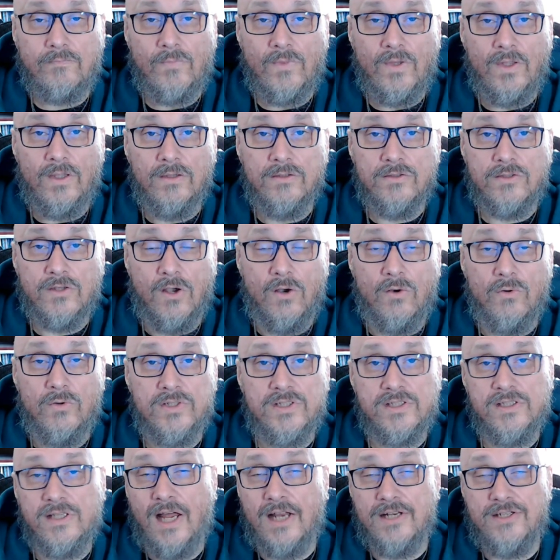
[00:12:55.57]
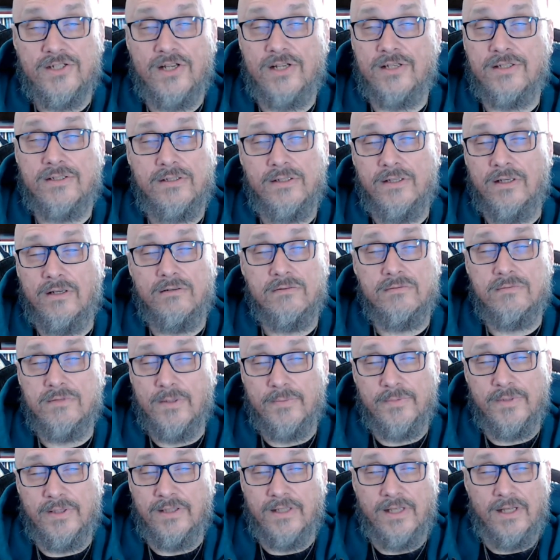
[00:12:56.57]
So it's not just, you know,
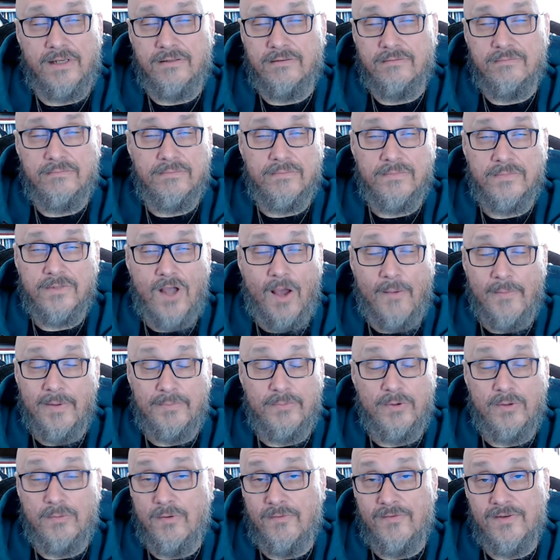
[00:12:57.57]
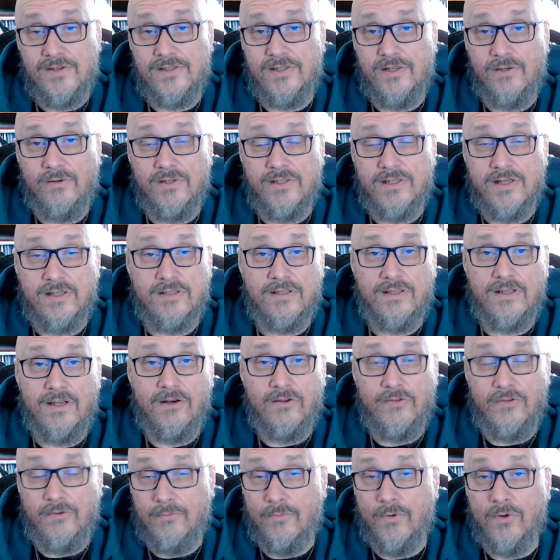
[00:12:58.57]
something that comic book movies do. It's just
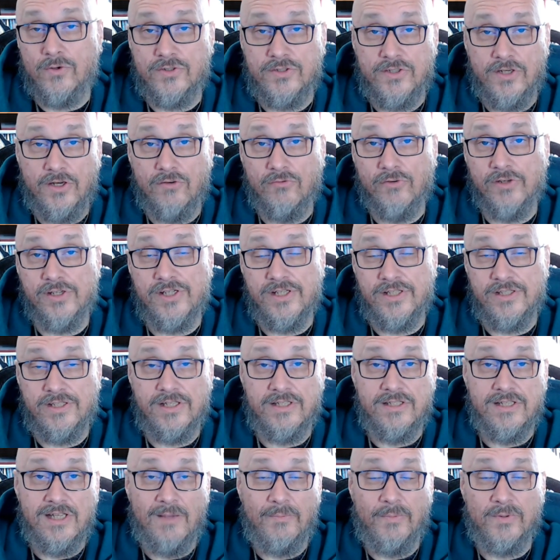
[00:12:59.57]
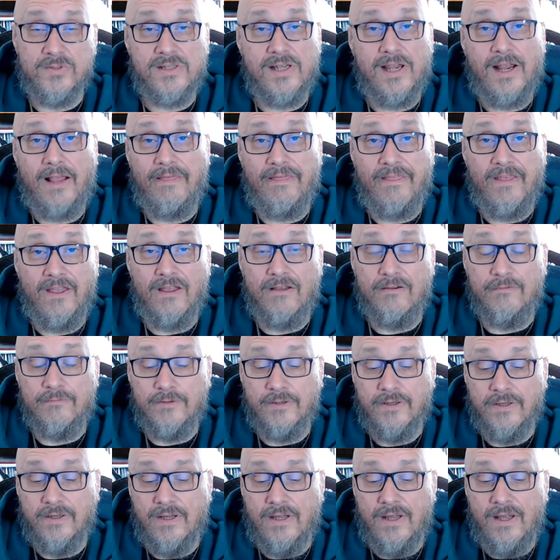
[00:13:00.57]
they're the most egregious examples I can think of.
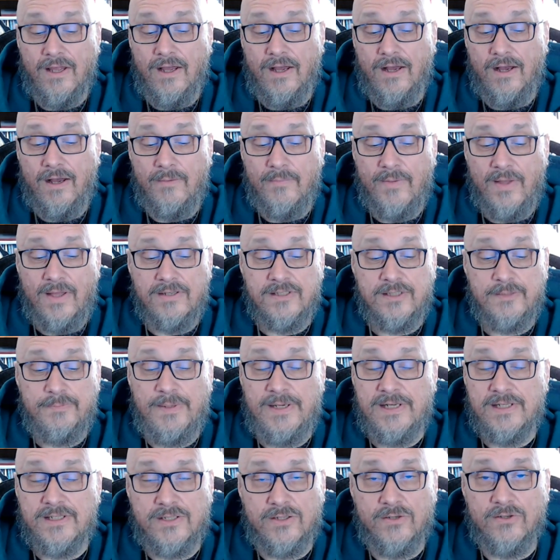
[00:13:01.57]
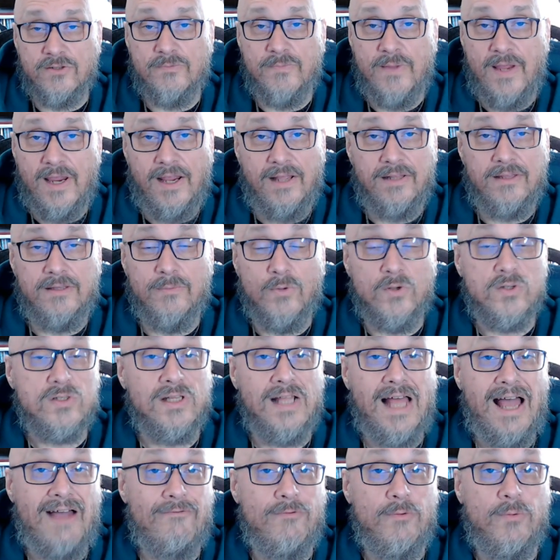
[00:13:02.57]
And speedsters make it the most
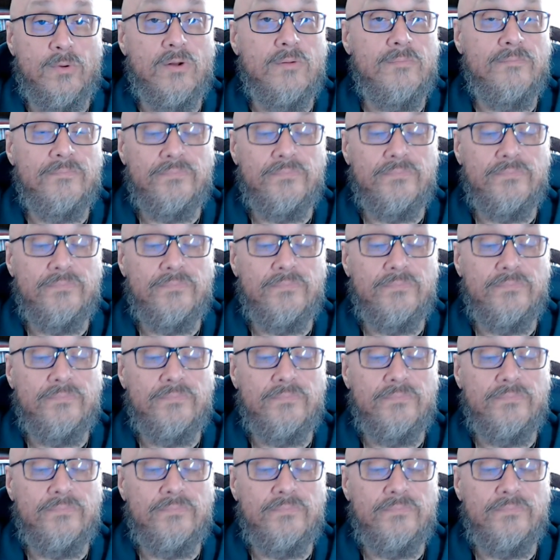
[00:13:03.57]
laughable.